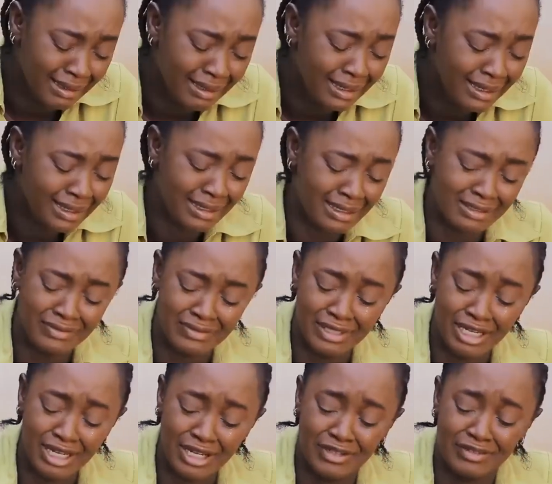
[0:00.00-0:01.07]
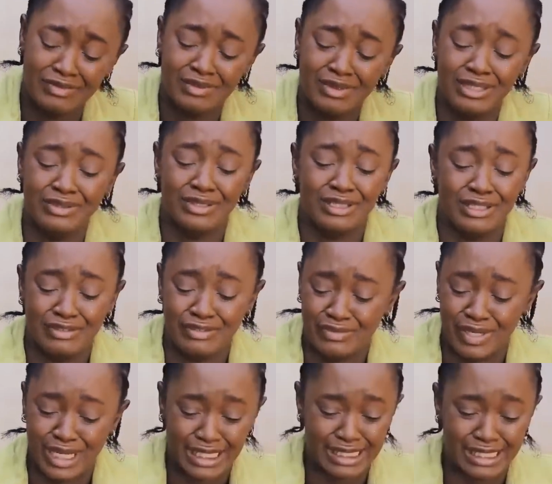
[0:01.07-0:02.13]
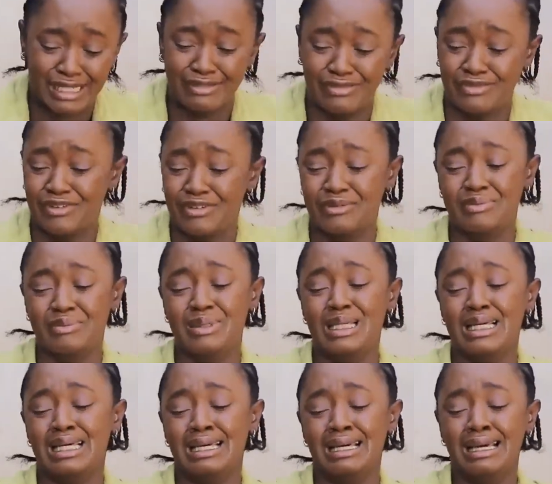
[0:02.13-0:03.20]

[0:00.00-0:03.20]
If he loved me, he would have waited for me.